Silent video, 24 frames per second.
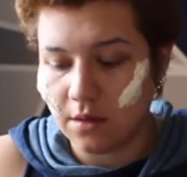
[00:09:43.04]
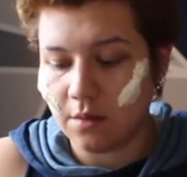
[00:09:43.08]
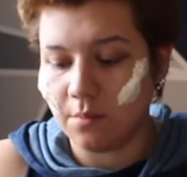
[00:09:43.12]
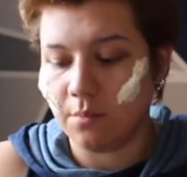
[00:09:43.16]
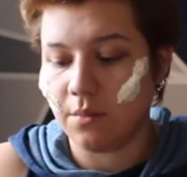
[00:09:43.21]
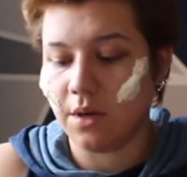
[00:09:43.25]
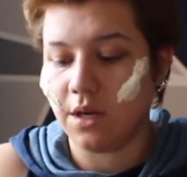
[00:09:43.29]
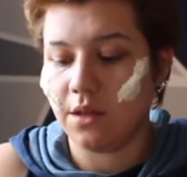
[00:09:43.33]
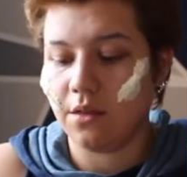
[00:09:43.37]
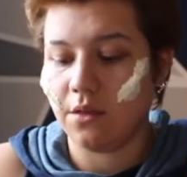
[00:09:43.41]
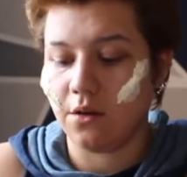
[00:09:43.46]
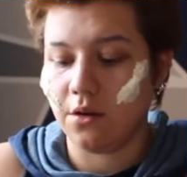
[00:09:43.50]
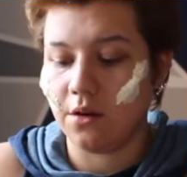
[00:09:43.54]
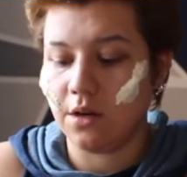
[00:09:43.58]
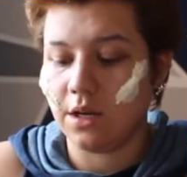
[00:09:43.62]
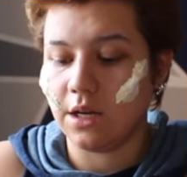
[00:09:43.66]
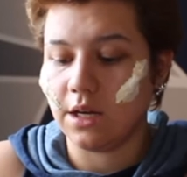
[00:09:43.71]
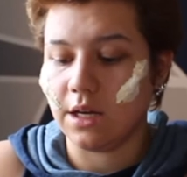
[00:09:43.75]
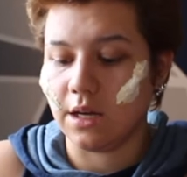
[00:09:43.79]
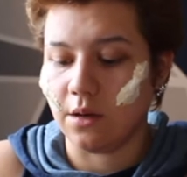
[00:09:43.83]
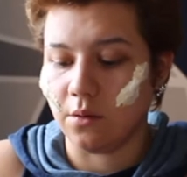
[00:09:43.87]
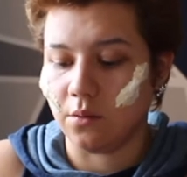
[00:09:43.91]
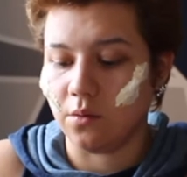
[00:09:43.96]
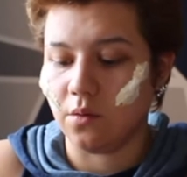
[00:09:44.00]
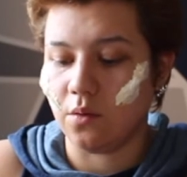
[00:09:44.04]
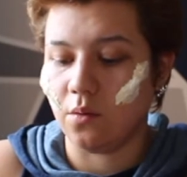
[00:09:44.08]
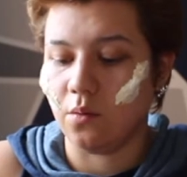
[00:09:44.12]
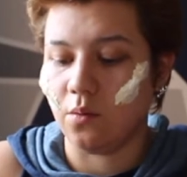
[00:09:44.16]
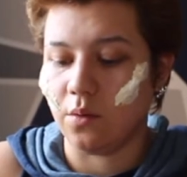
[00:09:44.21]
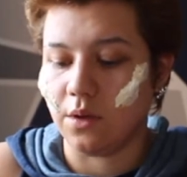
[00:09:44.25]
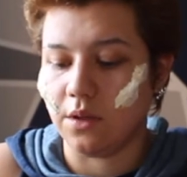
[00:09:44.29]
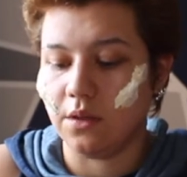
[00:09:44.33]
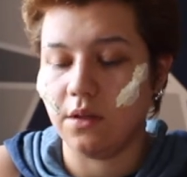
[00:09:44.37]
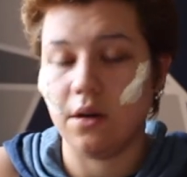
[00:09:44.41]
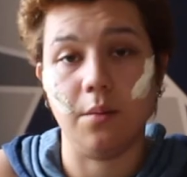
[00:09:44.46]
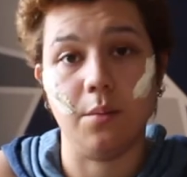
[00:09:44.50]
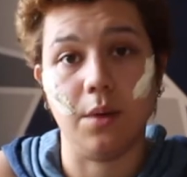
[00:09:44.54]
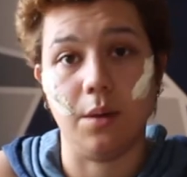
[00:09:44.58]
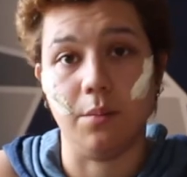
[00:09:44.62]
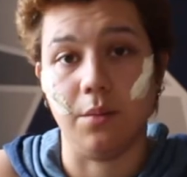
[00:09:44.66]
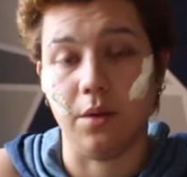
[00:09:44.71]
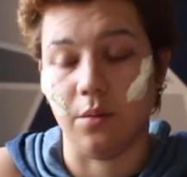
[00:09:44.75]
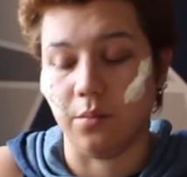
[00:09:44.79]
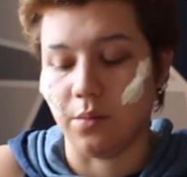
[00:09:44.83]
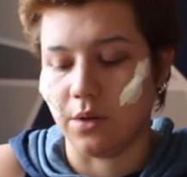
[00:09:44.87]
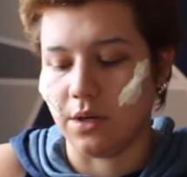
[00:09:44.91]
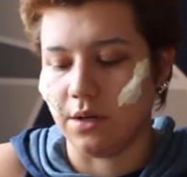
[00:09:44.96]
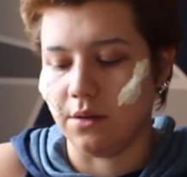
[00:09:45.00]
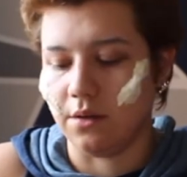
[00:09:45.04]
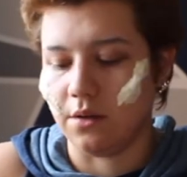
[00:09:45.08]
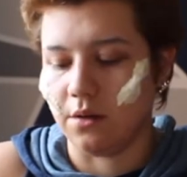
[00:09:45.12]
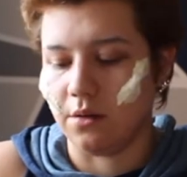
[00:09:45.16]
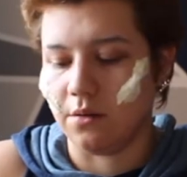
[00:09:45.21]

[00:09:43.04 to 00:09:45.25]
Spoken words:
my third encounter with a bubble brother.